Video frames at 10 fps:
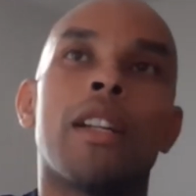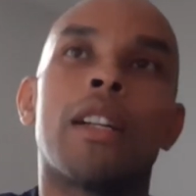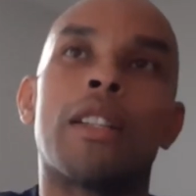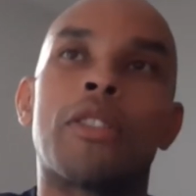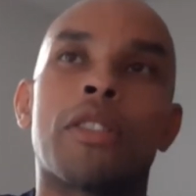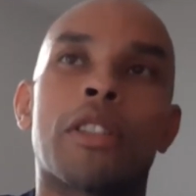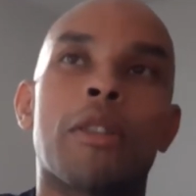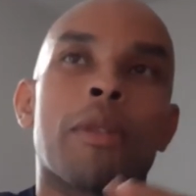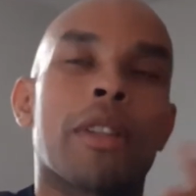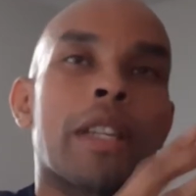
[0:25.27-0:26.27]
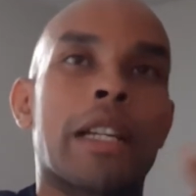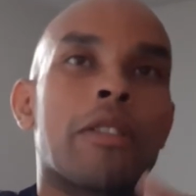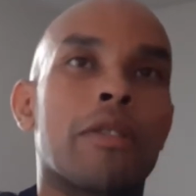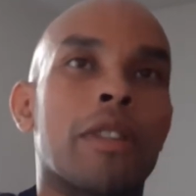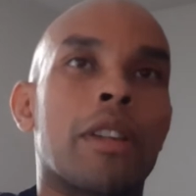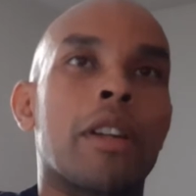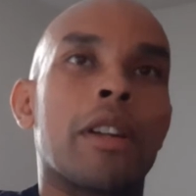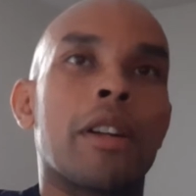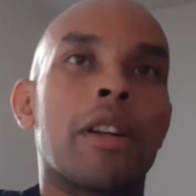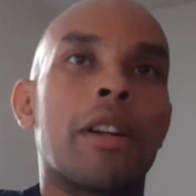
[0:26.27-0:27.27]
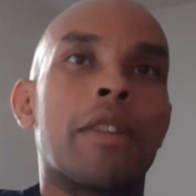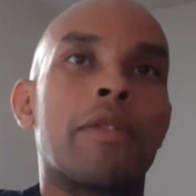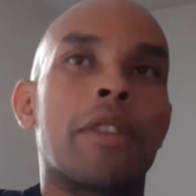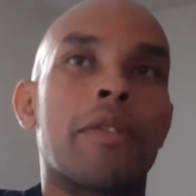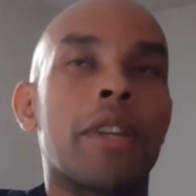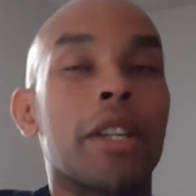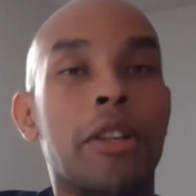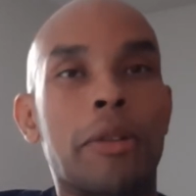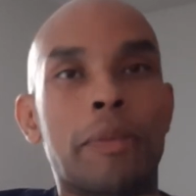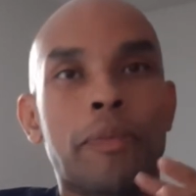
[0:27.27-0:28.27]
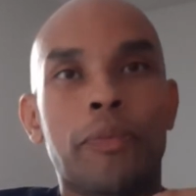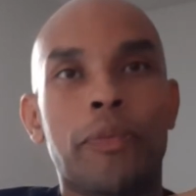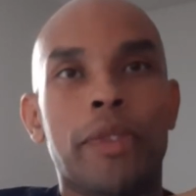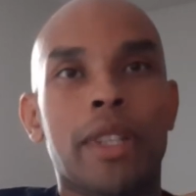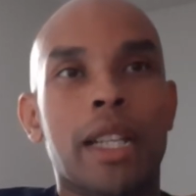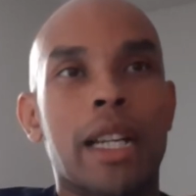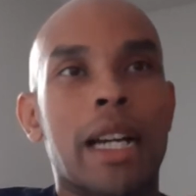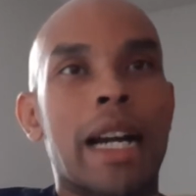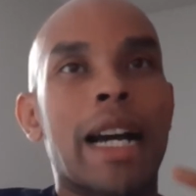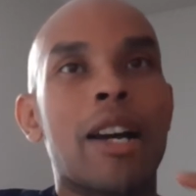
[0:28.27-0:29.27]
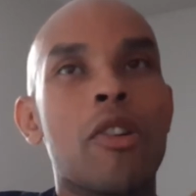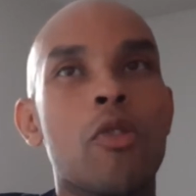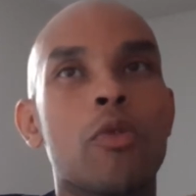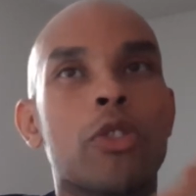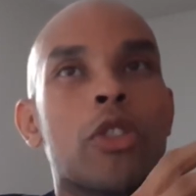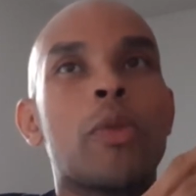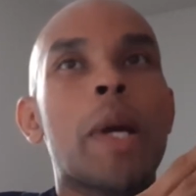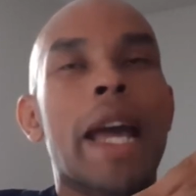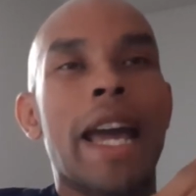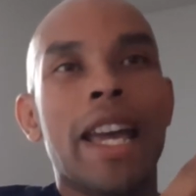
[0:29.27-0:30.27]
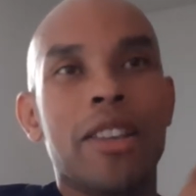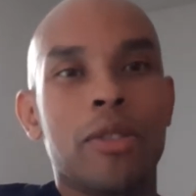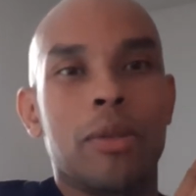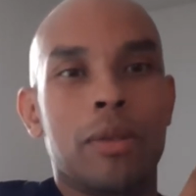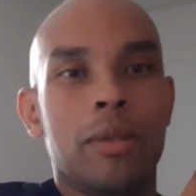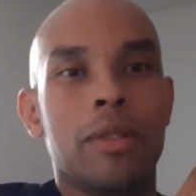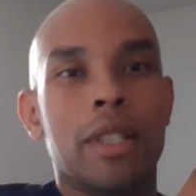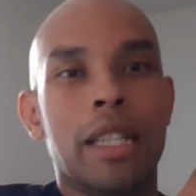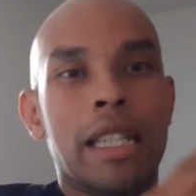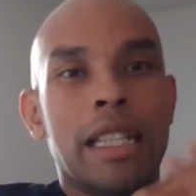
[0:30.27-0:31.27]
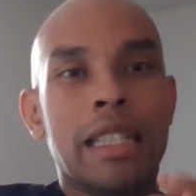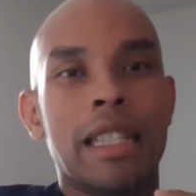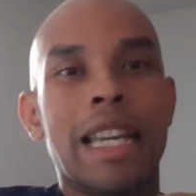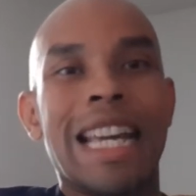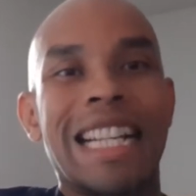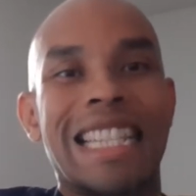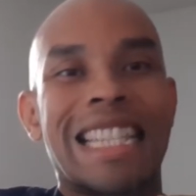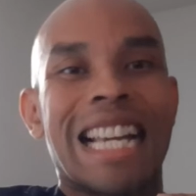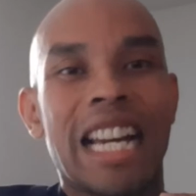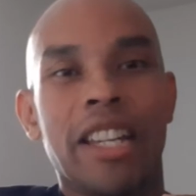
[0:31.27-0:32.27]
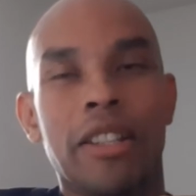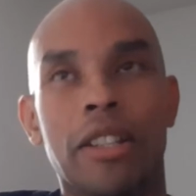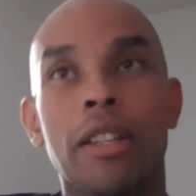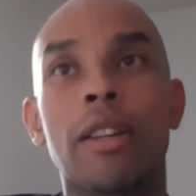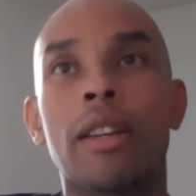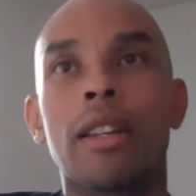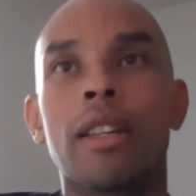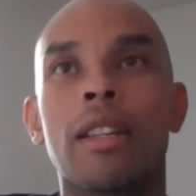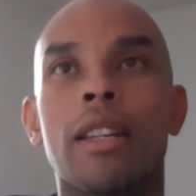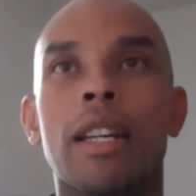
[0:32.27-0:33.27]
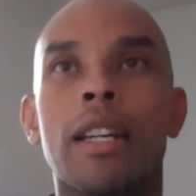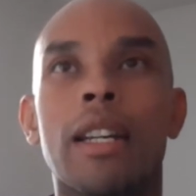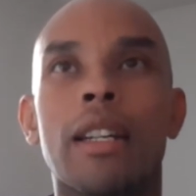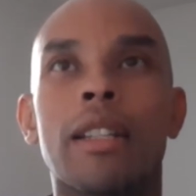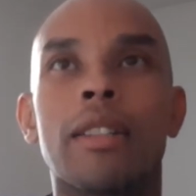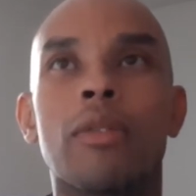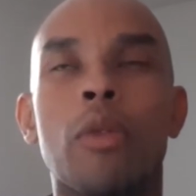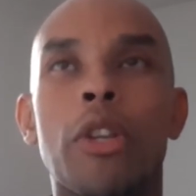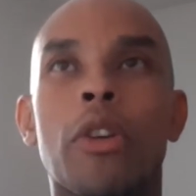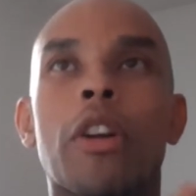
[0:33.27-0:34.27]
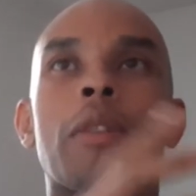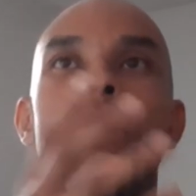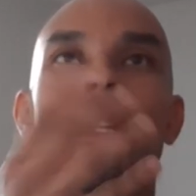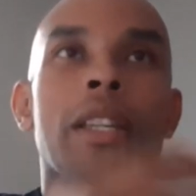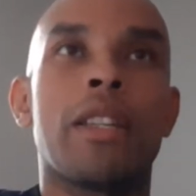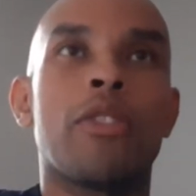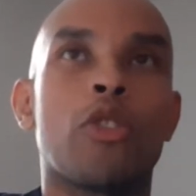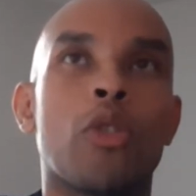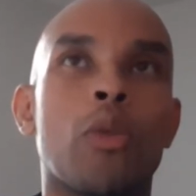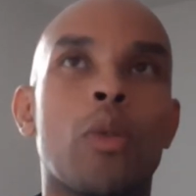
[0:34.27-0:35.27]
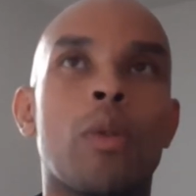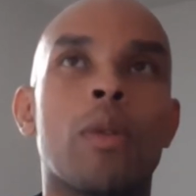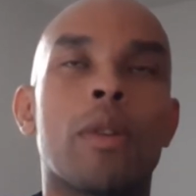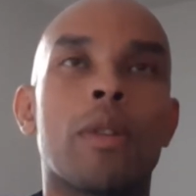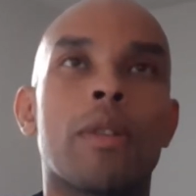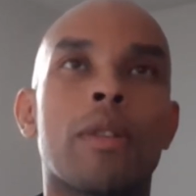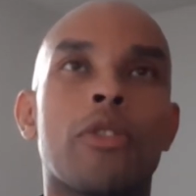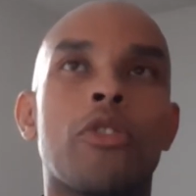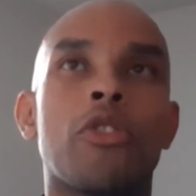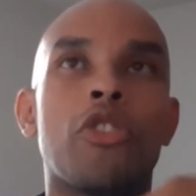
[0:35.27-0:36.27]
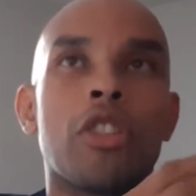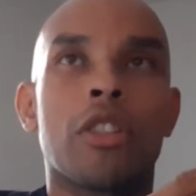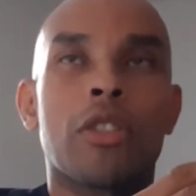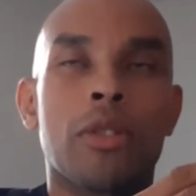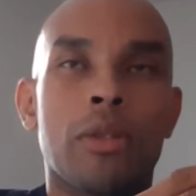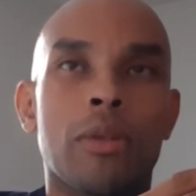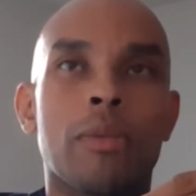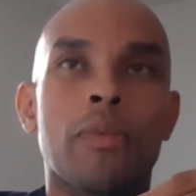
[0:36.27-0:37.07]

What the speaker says: as you can tell by the title of the video, how to handle anxiety when you're coming into jiu-jitsu,